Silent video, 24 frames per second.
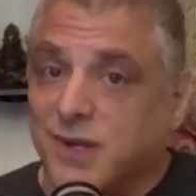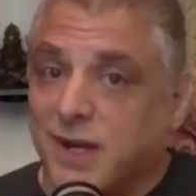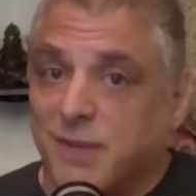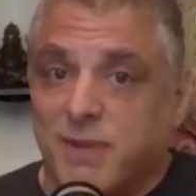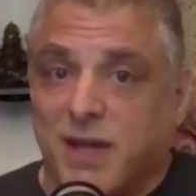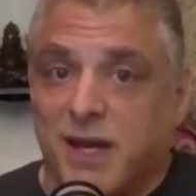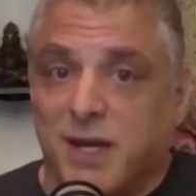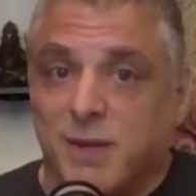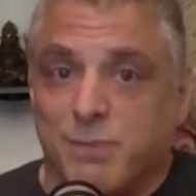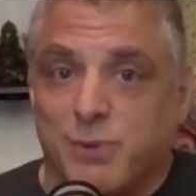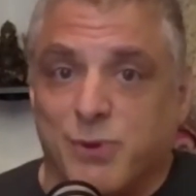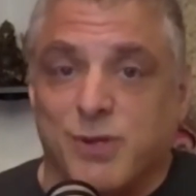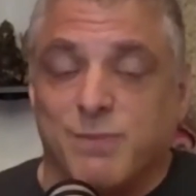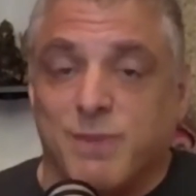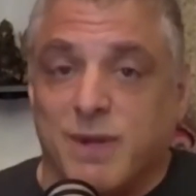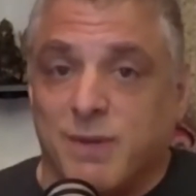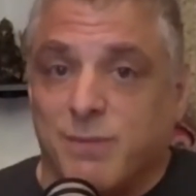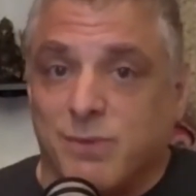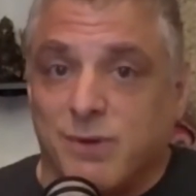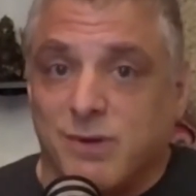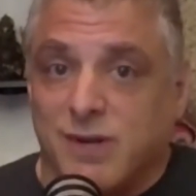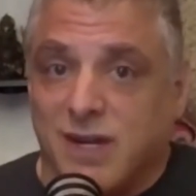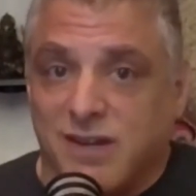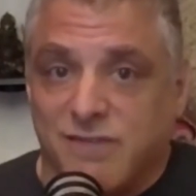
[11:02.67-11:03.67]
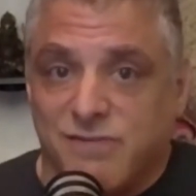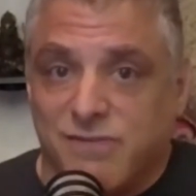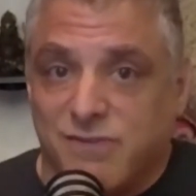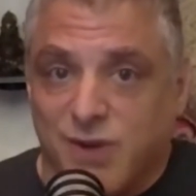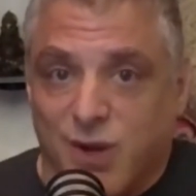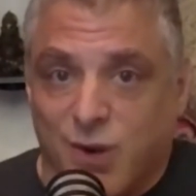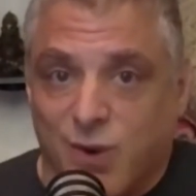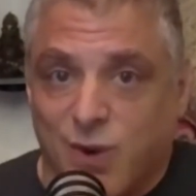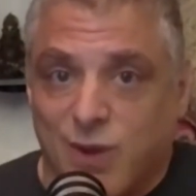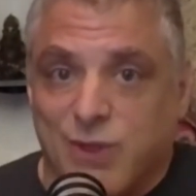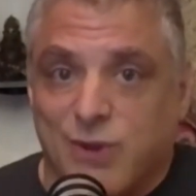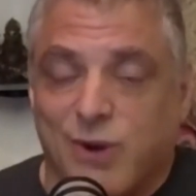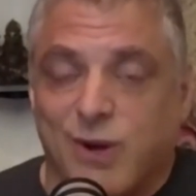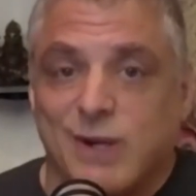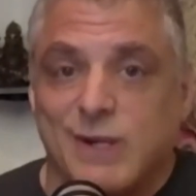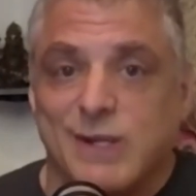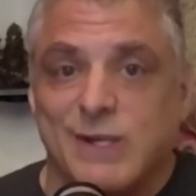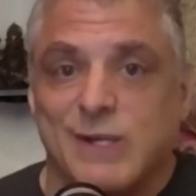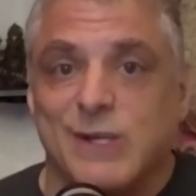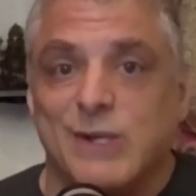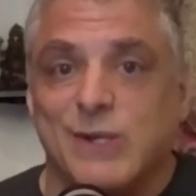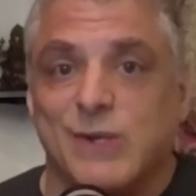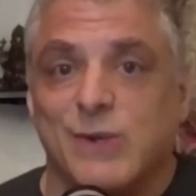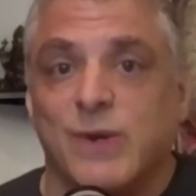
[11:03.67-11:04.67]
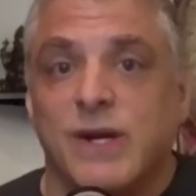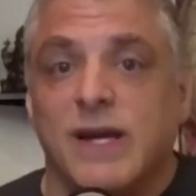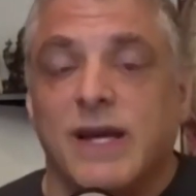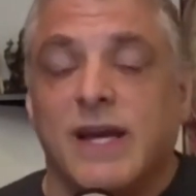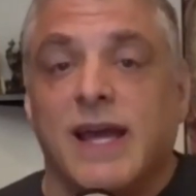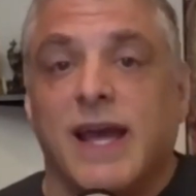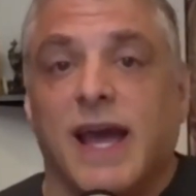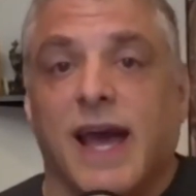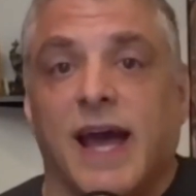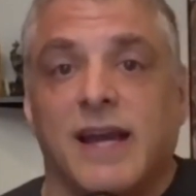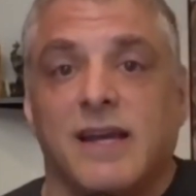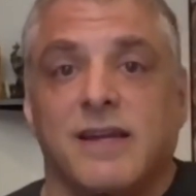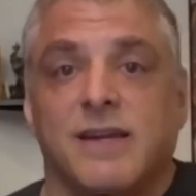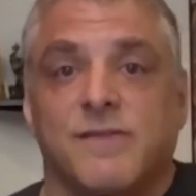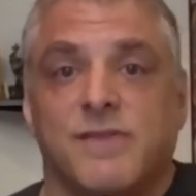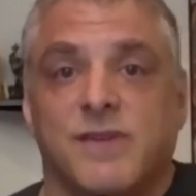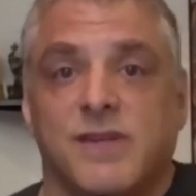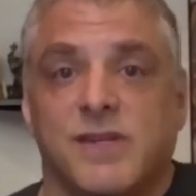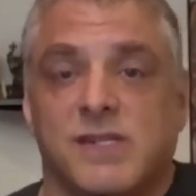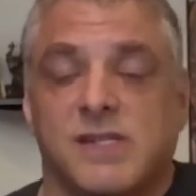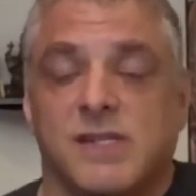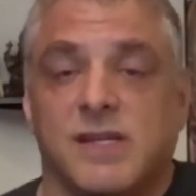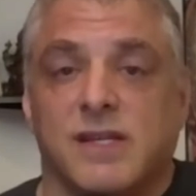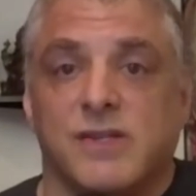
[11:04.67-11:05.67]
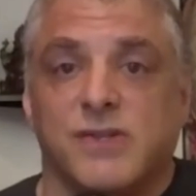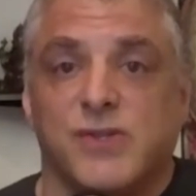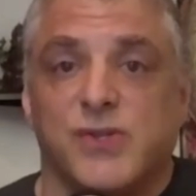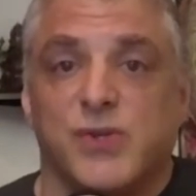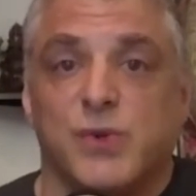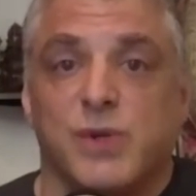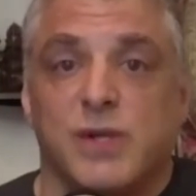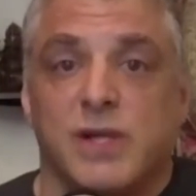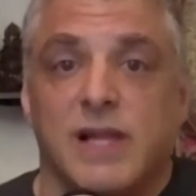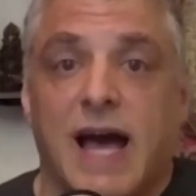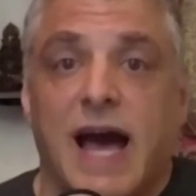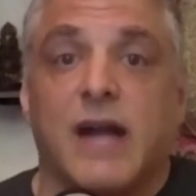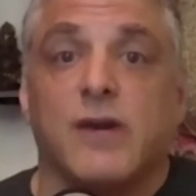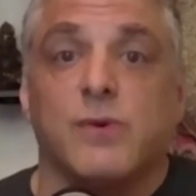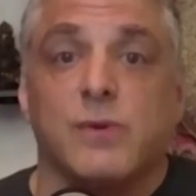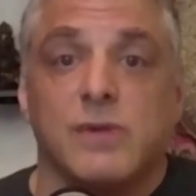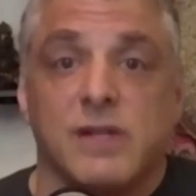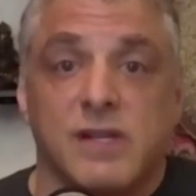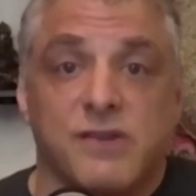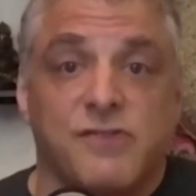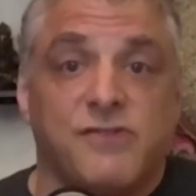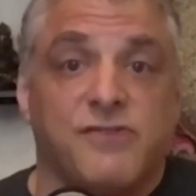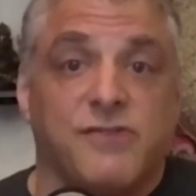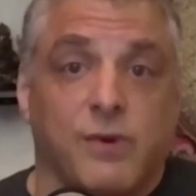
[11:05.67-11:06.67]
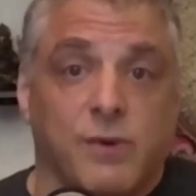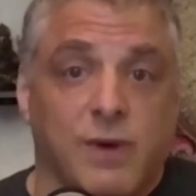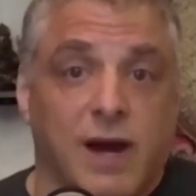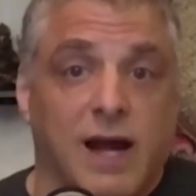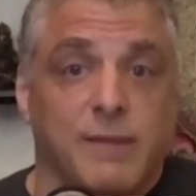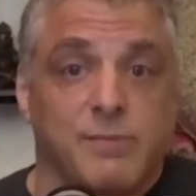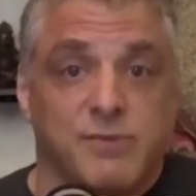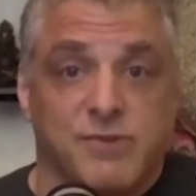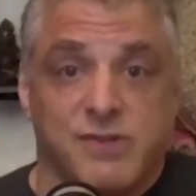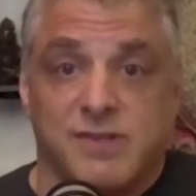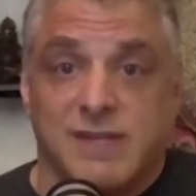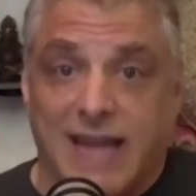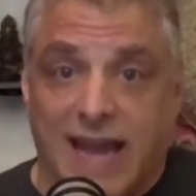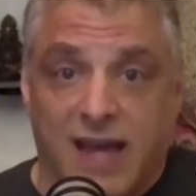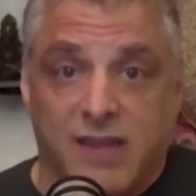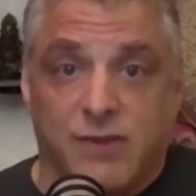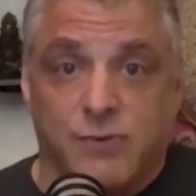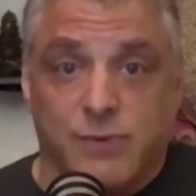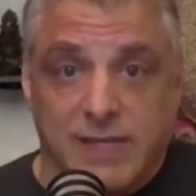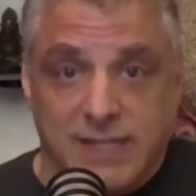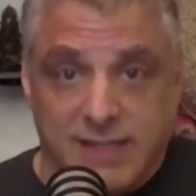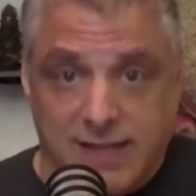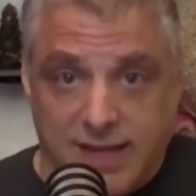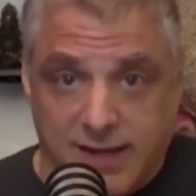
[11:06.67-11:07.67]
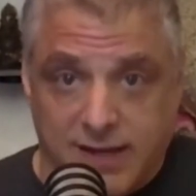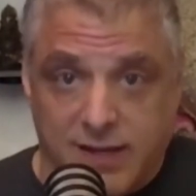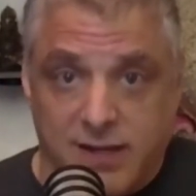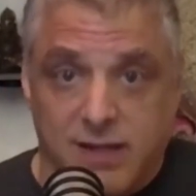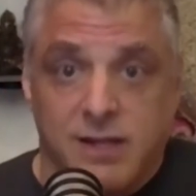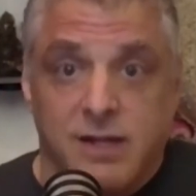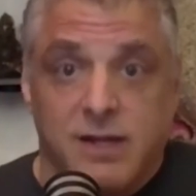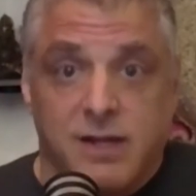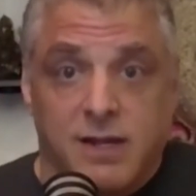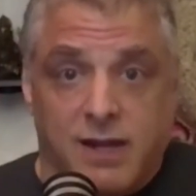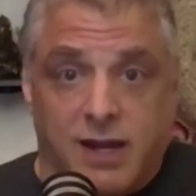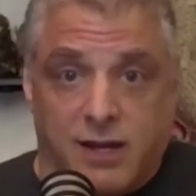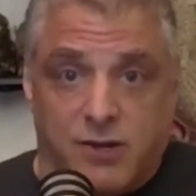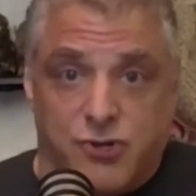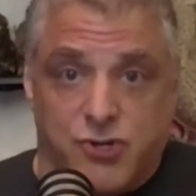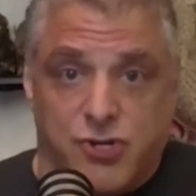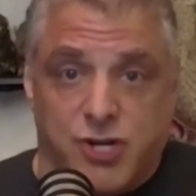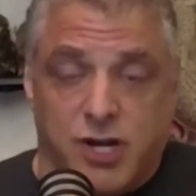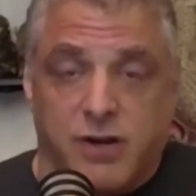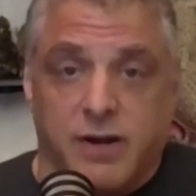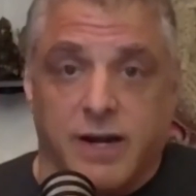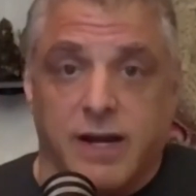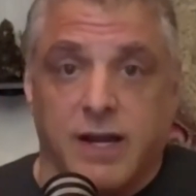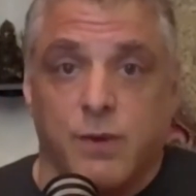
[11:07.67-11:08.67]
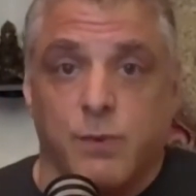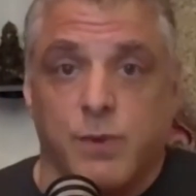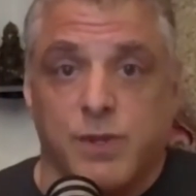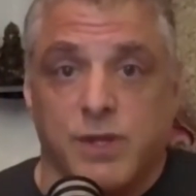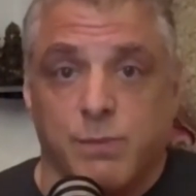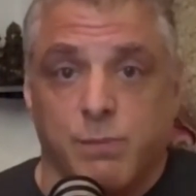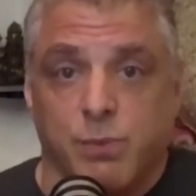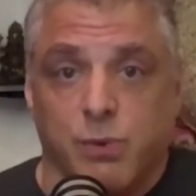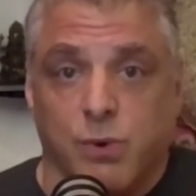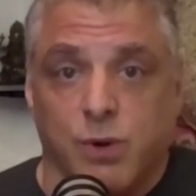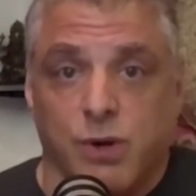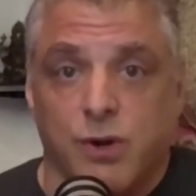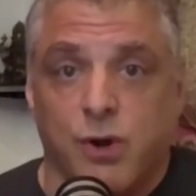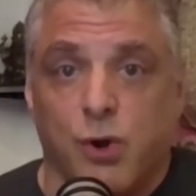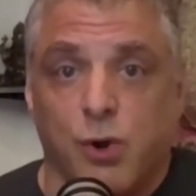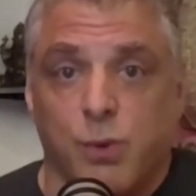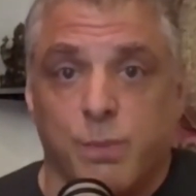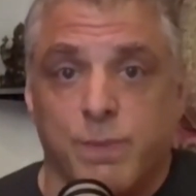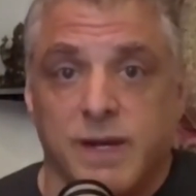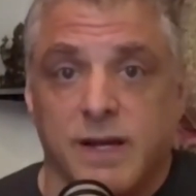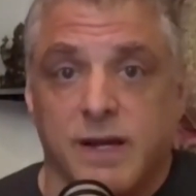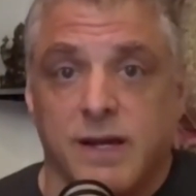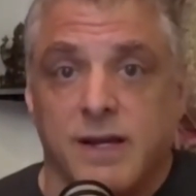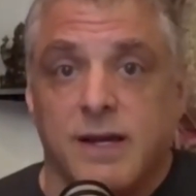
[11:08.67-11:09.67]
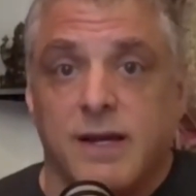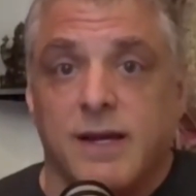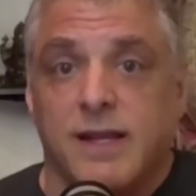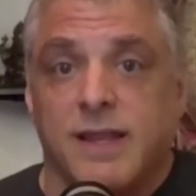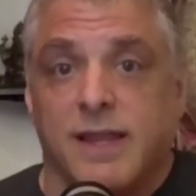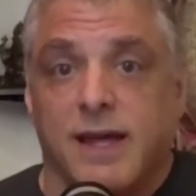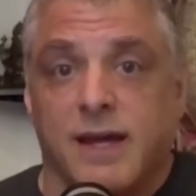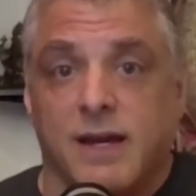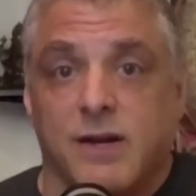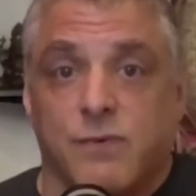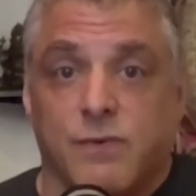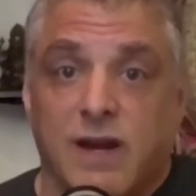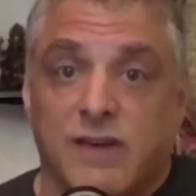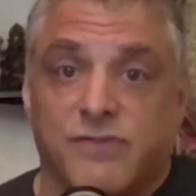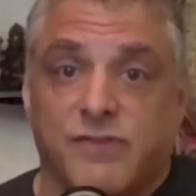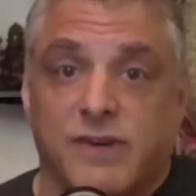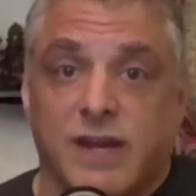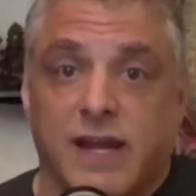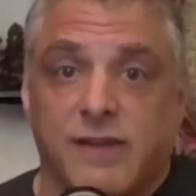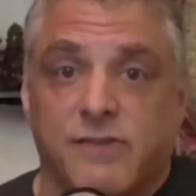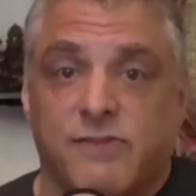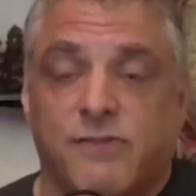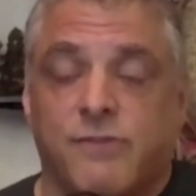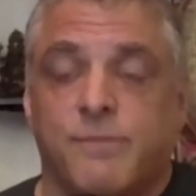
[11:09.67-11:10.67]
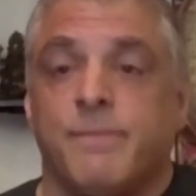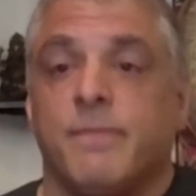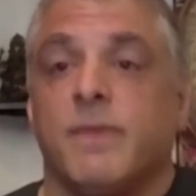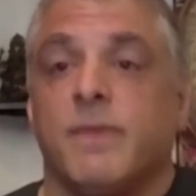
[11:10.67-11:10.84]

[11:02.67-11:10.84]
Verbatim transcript: I'm not a board member. I have no authority to do any of these things unilaterally. So I'm just gathering data and sharing it with the board, hoping that it resonates.